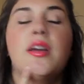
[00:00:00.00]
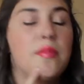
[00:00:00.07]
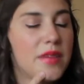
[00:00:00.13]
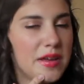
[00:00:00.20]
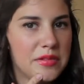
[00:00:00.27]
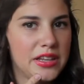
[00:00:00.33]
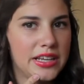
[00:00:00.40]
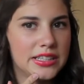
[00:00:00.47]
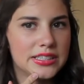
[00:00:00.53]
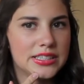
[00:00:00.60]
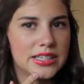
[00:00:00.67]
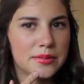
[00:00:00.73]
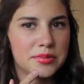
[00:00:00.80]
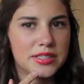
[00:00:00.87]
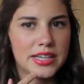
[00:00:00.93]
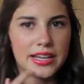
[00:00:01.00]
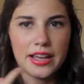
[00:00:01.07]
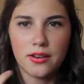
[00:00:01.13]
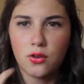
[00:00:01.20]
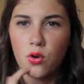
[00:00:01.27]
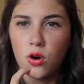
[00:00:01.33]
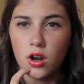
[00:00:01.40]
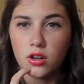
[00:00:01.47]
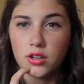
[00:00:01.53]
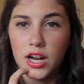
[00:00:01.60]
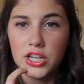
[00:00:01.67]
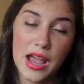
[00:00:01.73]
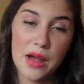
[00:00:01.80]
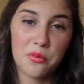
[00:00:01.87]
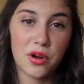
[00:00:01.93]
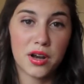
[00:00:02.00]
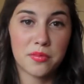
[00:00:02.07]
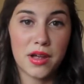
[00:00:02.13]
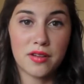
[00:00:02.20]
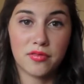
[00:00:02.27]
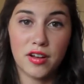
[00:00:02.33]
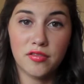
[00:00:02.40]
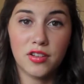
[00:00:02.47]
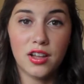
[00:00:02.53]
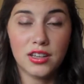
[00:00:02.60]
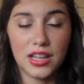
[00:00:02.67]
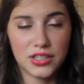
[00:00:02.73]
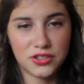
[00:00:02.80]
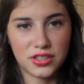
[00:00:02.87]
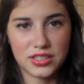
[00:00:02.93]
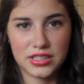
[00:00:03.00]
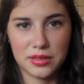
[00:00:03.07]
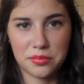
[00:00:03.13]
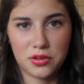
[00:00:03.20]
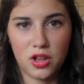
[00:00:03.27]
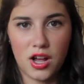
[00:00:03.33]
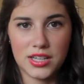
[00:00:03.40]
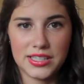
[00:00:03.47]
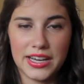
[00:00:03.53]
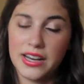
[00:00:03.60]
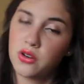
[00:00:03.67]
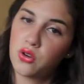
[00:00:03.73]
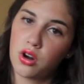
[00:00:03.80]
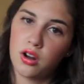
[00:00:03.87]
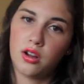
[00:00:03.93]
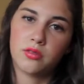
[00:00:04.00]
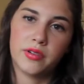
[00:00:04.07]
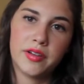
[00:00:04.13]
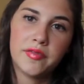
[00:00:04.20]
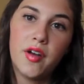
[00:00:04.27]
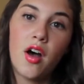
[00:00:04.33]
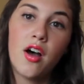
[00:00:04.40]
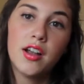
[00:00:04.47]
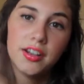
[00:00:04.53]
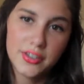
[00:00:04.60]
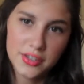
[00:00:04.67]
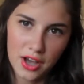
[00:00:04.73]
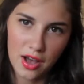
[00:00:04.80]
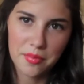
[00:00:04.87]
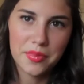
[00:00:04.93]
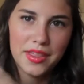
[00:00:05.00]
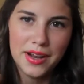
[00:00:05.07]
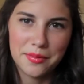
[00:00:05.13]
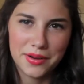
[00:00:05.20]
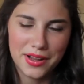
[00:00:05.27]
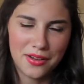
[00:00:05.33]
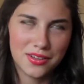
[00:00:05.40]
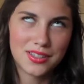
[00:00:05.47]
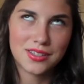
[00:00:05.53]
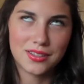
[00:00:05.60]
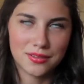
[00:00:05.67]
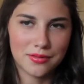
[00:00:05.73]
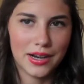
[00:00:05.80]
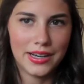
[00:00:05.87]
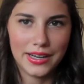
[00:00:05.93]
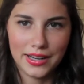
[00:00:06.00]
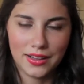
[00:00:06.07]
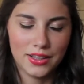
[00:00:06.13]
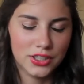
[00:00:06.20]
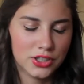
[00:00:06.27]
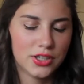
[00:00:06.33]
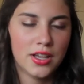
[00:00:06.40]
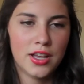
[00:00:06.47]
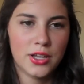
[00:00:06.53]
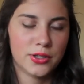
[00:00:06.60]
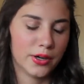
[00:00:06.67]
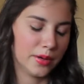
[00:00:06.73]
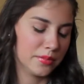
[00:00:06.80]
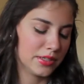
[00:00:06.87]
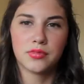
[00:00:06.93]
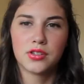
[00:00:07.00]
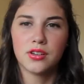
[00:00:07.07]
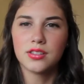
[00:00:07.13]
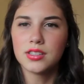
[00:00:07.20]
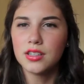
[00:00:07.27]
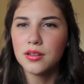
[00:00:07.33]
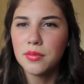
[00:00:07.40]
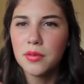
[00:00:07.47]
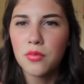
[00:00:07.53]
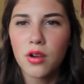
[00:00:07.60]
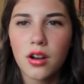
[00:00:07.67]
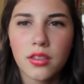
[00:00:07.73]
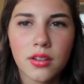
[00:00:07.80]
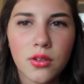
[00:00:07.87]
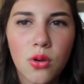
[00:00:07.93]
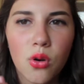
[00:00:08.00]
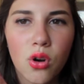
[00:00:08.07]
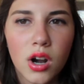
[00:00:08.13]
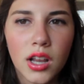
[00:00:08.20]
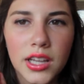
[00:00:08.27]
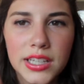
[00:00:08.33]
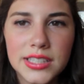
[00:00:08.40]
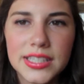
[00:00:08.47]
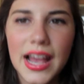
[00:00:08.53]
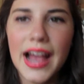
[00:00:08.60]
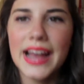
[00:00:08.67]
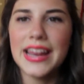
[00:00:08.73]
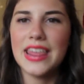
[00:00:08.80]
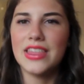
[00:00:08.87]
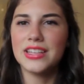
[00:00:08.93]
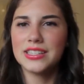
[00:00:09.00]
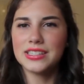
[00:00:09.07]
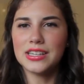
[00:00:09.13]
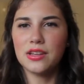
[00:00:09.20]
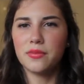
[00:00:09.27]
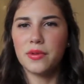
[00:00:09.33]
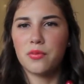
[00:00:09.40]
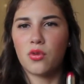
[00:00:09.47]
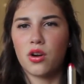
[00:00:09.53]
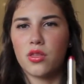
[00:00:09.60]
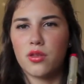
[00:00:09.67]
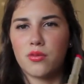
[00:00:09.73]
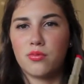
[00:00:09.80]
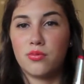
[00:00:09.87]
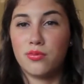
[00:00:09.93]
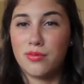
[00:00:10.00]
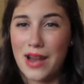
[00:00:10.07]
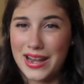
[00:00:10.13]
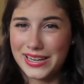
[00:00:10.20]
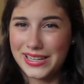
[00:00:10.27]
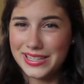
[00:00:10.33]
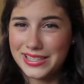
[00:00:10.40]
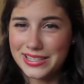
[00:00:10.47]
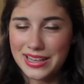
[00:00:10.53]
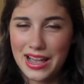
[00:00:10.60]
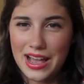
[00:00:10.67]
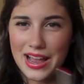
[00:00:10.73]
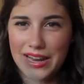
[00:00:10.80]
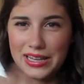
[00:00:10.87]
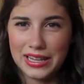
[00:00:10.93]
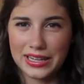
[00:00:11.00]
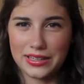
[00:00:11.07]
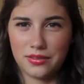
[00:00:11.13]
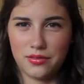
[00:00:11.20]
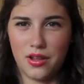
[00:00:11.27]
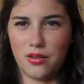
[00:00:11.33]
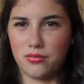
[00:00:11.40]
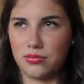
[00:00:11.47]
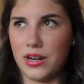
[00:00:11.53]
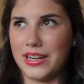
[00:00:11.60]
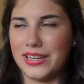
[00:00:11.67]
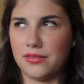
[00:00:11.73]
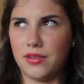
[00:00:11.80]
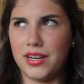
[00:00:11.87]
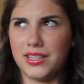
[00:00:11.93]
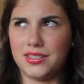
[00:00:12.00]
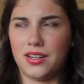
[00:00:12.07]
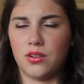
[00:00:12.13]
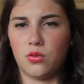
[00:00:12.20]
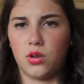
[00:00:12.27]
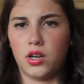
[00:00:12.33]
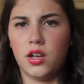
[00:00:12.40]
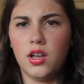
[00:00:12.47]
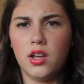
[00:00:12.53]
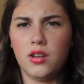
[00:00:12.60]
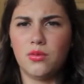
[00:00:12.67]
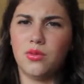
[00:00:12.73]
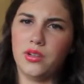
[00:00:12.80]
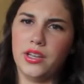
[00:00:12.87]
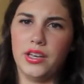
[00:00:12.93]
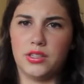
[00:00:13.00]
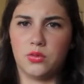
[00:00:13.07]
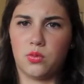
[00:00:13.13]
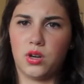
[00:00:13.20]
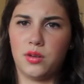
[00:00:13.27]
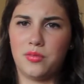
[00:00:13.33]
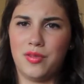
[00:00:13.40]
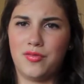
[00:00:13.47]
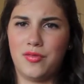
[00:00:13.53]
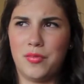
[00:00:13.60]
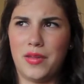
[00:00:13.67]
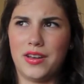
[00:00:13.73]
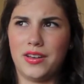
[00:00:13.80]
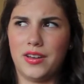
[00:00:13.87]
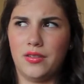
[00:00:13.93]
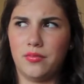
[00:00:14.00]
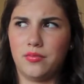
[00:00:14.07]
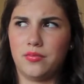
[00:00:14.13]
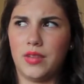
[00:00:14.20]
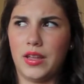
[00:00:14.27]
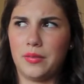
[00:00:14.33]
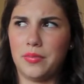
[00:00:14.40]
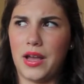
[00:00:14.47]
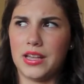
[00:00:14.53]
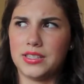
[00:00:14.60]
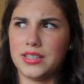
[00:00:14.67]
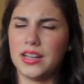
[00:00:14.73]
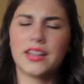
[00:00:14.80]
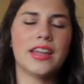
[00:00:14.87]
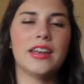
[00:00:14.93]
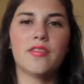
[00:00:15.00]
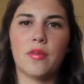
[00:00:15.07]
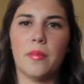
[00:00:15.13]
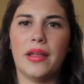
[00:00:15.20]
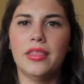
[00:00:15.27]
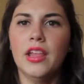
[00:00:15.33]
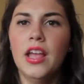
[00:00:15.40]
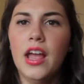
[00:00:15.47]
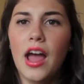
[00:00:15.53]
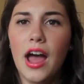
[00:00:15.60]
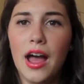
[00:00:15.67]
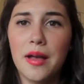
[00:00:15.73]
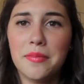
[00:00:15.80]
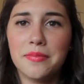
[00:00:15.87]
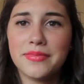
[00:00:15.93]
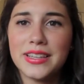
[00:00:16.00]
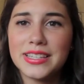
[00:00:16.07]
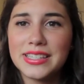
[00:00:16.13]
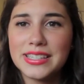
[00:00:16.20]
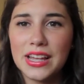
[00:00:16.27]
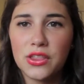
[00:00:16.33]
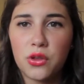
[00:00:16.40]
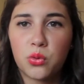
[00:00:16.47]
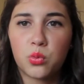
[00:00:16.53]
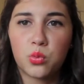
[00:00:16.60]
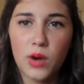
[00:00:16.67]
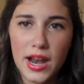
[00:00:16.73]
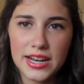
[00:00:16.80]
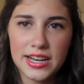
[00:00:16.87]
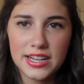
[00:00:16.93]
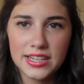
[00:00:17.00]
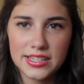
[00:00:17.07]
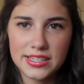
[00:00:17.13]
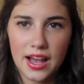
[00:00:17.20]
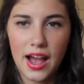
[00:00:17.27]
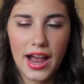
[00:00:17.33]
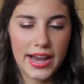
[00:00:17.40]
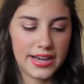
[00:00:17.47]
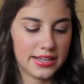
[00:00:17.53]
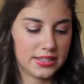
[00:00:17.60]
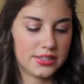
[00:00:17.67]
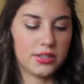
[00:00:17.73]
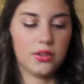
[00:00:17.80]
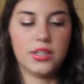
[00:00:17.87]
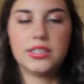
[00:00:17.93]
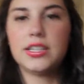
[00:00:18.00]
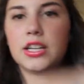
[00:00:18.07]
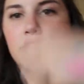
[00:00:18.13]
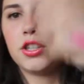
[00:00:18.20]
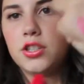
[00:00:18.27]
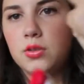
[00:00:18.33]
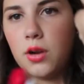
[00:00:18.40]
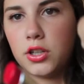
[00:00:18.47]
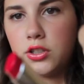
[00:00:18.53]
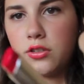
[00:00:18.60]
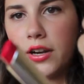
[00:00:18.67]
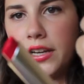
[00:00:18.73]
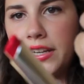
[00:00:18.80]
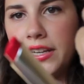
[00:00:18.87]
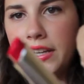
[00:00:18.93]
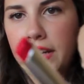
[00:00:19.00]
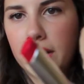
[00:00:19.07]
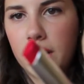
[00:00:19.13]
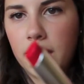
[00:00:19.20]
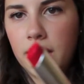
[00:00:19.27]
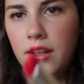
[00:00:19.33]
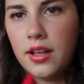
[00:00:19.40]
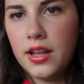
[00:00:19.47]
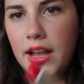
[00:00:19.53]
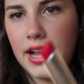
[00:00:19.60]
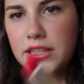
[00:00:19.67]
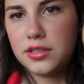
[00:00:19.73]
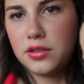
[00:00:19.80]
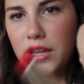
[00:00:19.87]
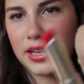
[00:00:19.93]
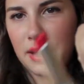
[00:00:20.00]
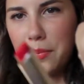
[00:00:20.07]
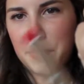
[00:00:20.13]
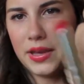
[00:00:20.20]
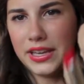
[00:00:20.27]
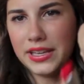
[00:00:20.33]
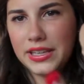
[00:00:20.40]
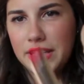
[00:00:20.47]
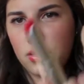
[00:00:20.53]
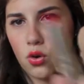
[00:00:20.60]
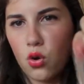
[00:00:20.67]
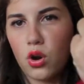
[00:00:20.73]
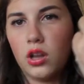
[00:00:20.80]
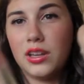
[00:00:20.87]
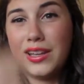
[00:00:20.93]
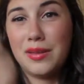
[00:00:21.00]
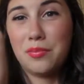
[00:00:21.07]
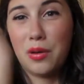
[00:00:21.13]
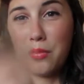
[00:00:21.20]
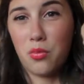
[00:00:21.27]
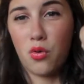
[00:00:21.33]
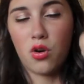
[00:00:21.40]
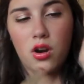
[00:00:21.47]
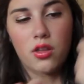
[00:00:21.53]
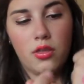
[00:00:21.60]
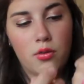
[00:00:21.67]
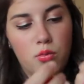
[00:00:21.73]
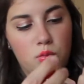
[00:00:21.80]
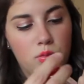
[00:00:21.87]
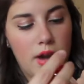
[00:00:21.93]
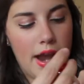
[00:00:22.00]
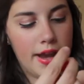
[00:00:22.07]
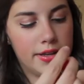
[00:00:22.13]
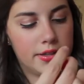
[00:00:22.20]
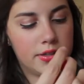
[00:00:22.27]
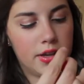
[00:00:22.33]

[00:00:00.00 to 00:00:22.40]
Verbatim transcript: Maybelline's lipstick in Coral Crush. I'm wearing my Revlon Lustrous Lip Gloss in Coral Reef on top. There we go, it's the right English terms. So it's a little bit more on the corally side. This is a little bit more on the ready side. Like, not ready, ready's not a word. Well, it is a word if you meant in, like, past. Okay, never mind. Um, this is on the red side. So this is actually swatched right here. It's like a pinky corally, but more on the red.